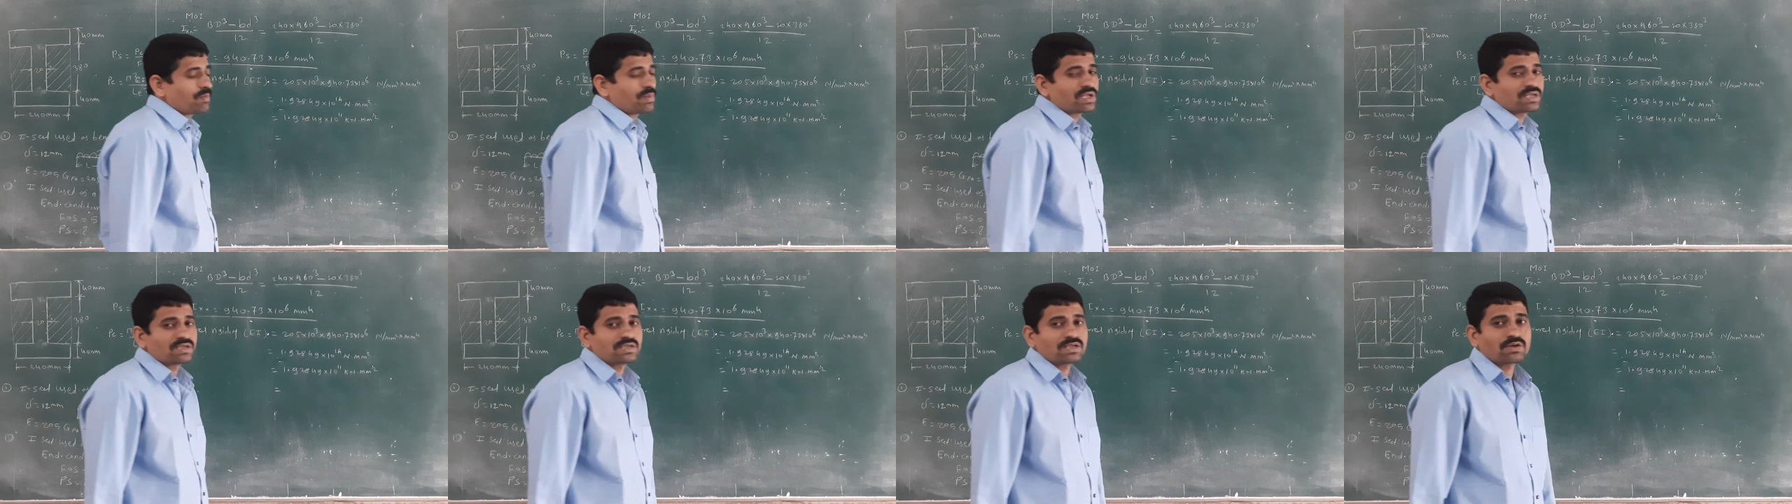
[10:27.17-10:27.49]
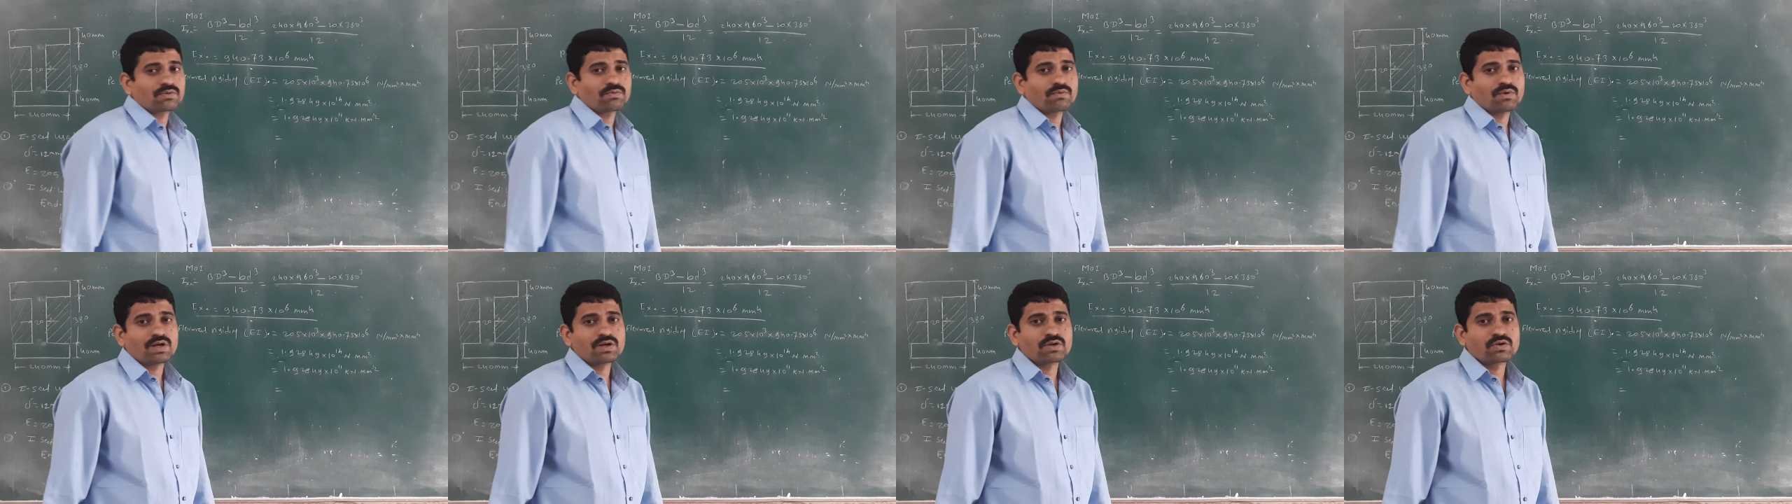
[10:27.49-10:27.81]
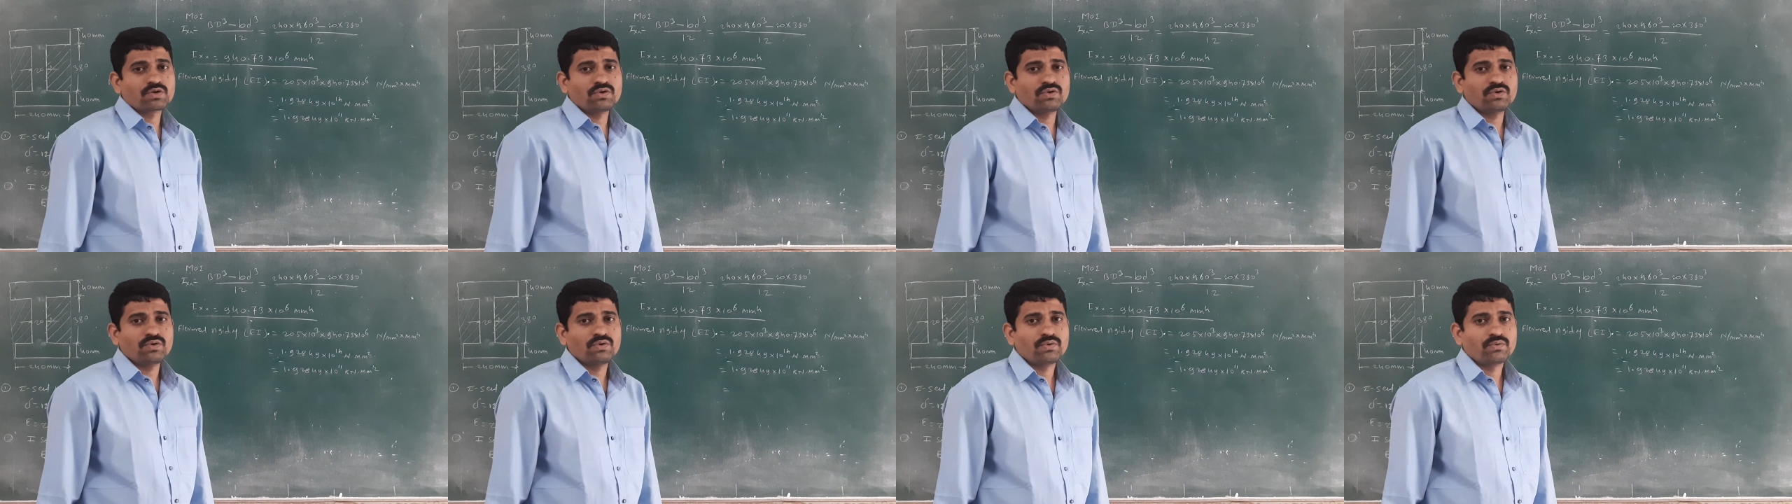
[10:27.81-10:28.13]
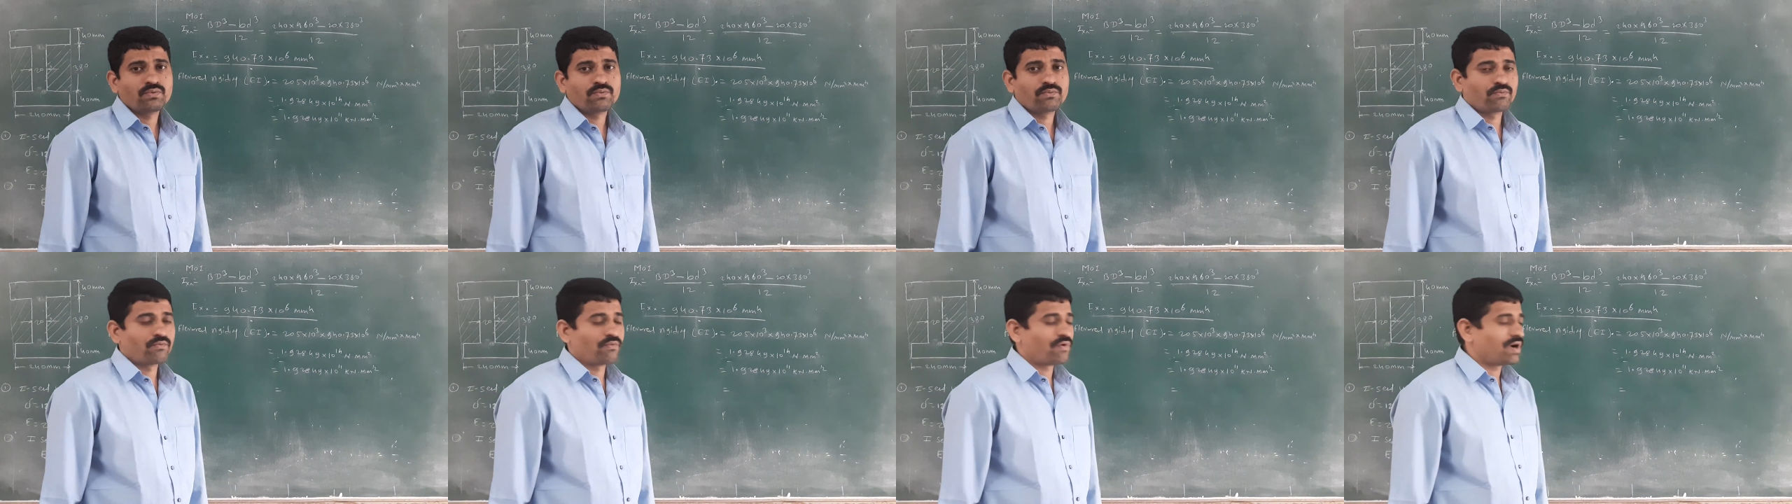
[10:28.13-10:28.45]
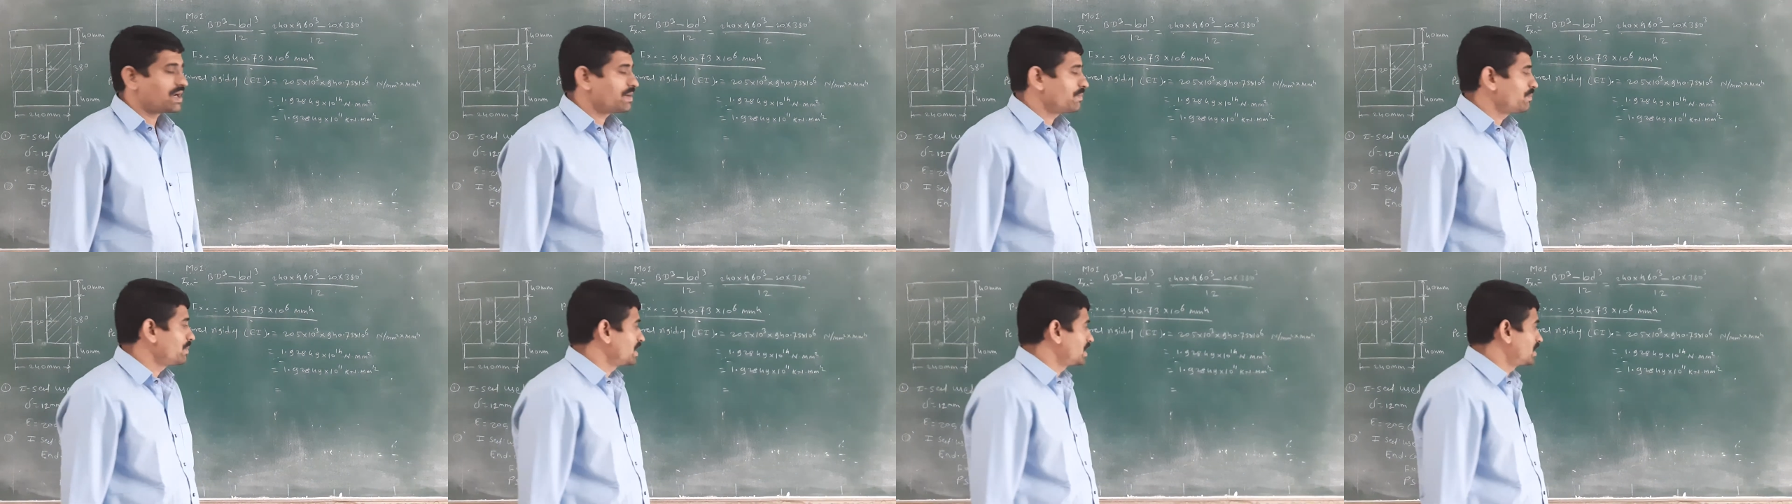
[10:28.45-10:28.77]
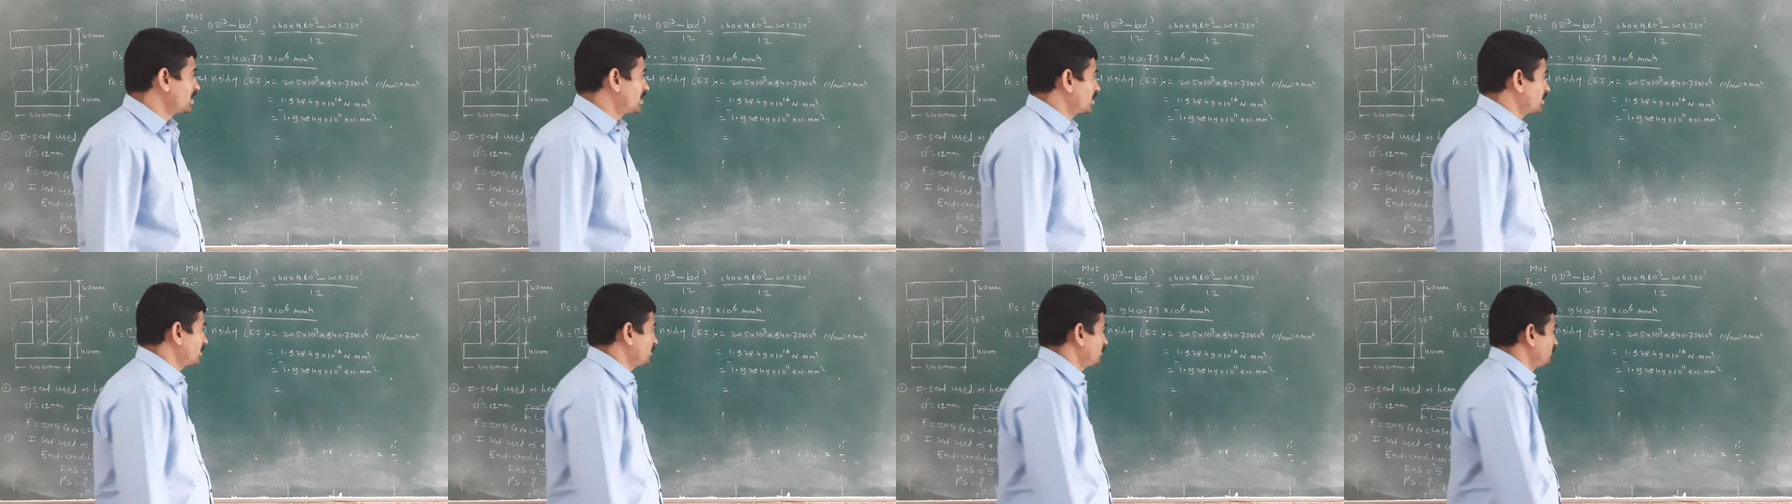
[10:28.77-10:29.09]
is equal to 1 meter.